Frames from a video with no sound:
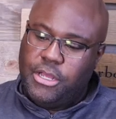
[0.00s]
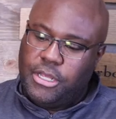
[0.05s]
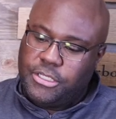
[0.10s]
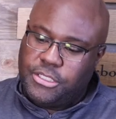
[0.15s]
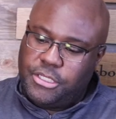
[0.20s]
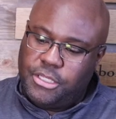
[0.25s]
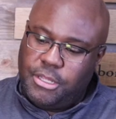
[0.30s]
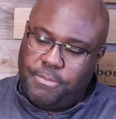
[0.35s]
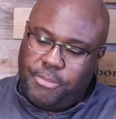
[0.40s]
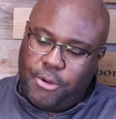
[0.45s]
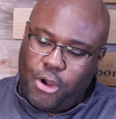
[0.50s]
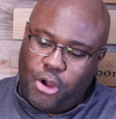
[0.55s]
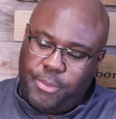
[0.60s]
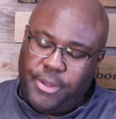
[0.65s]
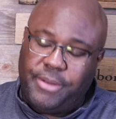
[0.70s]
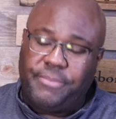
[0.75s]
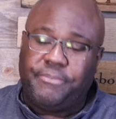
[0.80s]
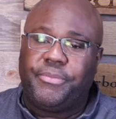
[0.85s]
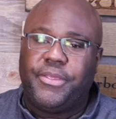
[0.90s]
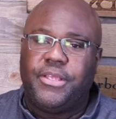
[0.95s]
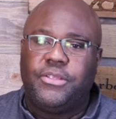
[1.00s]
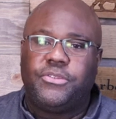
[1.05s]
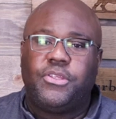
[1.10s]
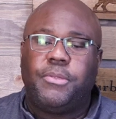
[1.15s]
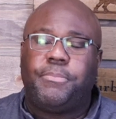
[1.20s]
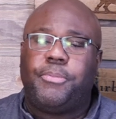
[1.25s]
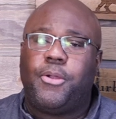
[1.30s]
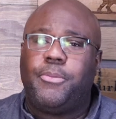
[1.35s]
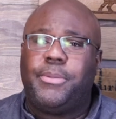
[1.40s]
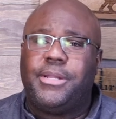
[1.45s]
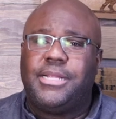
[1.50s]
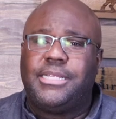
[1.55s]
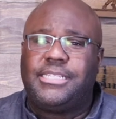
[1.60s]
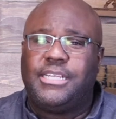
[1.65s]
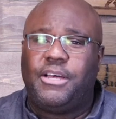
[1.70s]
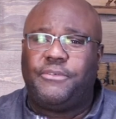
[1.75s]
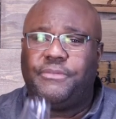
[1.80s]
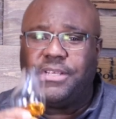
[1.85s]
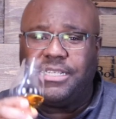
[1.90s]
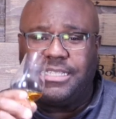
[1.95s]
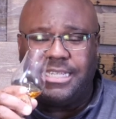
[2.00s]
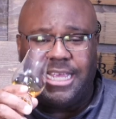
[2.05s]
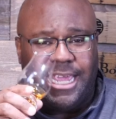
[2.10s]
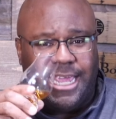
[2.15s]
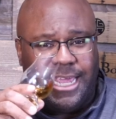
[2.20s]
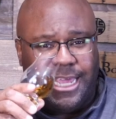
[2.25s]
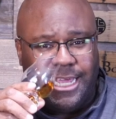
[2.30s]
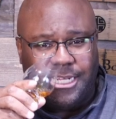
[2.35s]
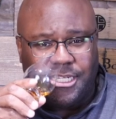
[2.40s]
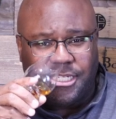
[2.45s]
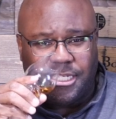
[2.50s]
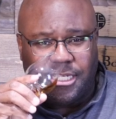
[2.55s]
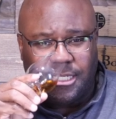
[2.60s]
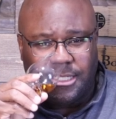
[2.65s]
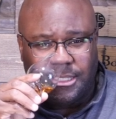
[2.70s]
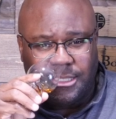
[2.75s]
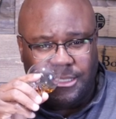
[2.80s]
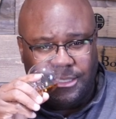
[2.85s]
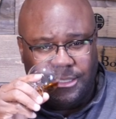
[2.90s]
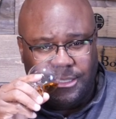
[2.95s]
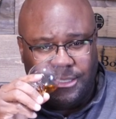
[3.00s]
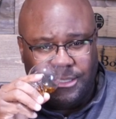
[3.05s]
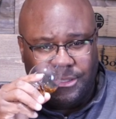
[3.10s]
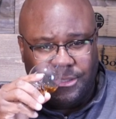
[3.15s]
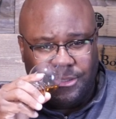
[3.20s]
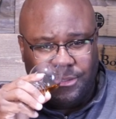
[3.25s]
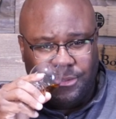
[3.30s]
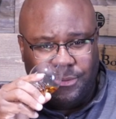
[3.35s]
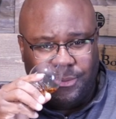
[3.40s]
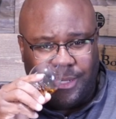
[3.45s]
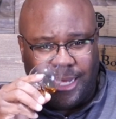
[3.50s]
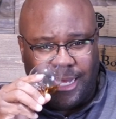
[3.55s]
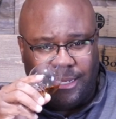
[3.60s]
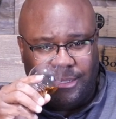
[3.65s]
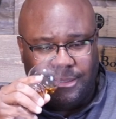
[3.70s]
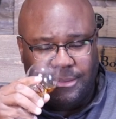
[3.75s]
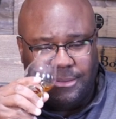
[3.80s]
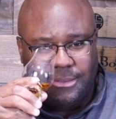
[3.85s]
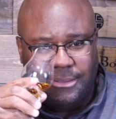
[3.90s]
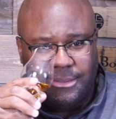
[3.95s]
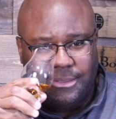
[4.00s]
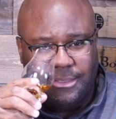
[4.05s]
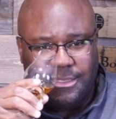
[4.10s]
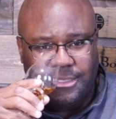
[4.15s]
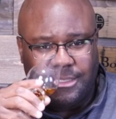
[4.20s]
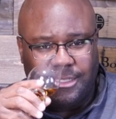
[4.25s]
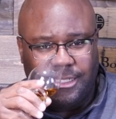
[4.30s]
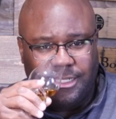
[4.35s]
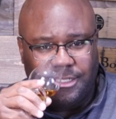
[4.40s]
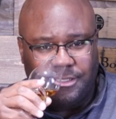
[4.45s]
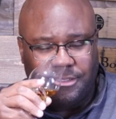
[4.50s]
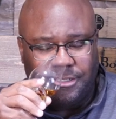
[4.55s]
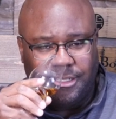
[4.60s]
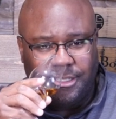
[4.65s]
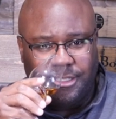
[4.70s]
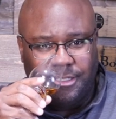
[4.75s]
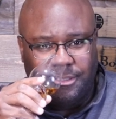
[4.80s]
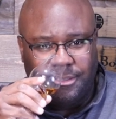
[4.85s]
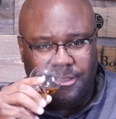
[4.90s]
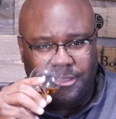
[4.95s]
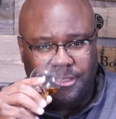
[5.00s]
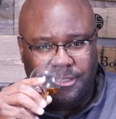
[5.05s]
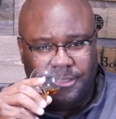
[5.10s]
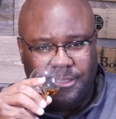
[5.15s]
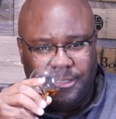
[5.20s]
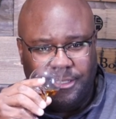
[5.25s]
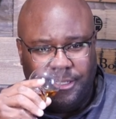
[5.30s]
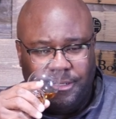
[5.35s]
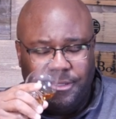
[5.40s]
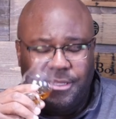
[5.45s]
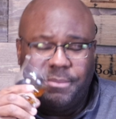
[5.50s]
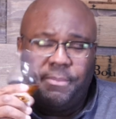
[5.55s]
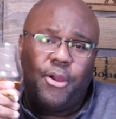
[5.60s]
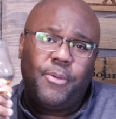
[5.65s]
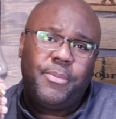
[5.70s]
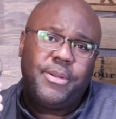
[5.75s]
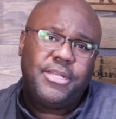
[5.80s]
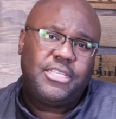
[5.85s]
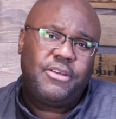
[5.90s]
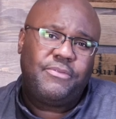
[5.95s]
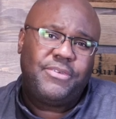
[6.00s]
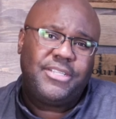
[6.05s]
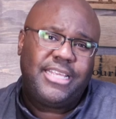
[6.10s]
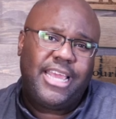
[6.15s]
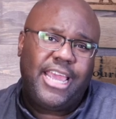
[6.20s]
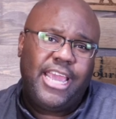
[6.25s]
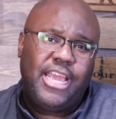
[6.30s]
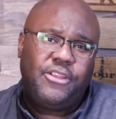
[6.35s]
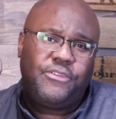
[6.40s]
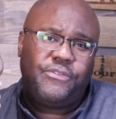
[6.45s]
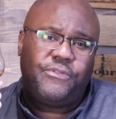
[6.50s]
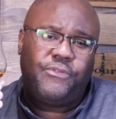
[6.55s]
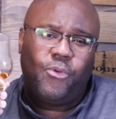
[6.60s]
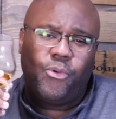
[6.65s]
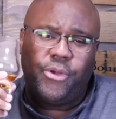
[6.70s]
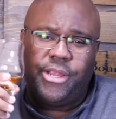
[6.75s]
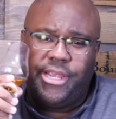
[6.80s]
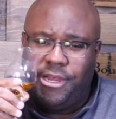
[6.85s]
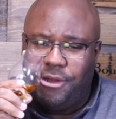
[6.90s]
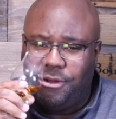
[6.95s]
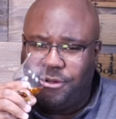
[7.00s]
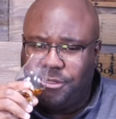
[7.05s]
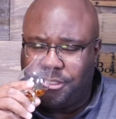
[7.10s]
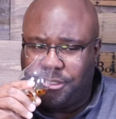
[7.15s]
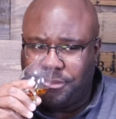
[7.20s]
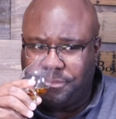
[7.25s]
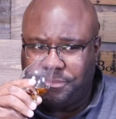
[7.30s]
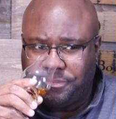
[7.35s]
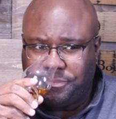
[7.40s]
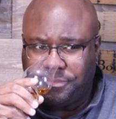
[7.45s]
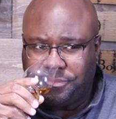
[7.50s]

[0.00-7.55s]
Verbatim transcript: So the bourbon itself is aged. Oh, wow, this is interesting notice. The bourbon itself is aged 4 years.